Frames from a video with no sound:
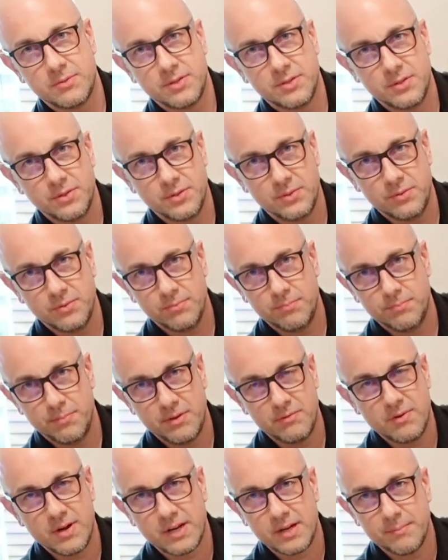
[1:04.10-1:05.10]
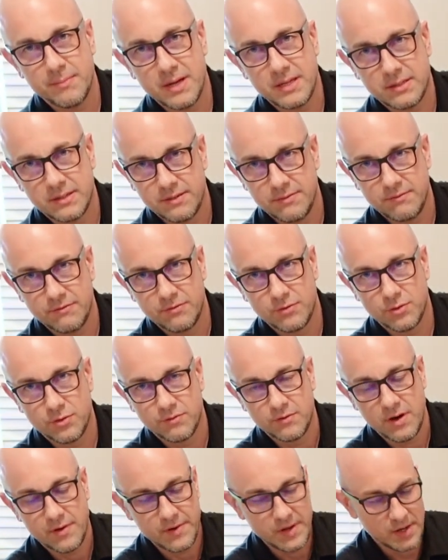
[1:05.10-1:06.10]
to be recommended for
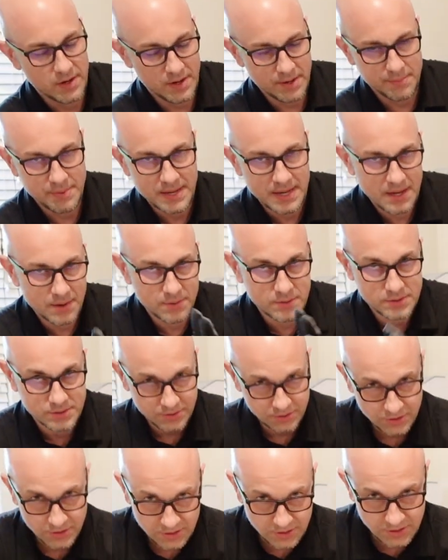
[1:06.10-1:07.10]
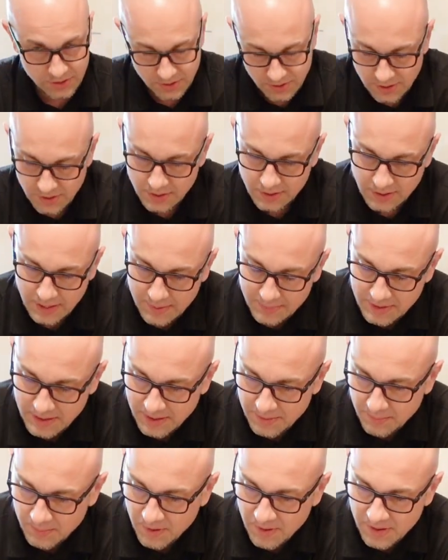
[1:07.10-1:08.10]
very high power, so just keep that
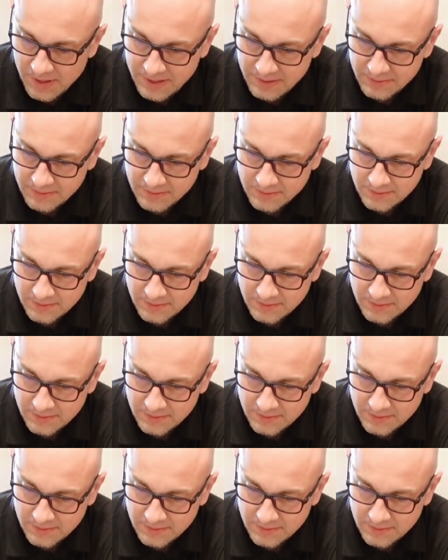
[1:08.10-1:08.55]
in mind.